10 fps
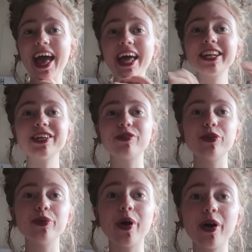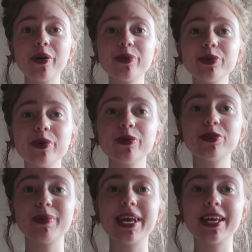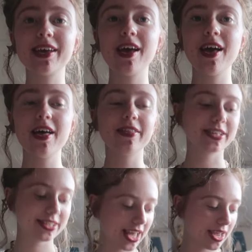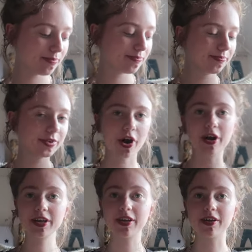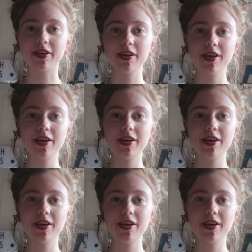And if you are also going to make the same cardigan,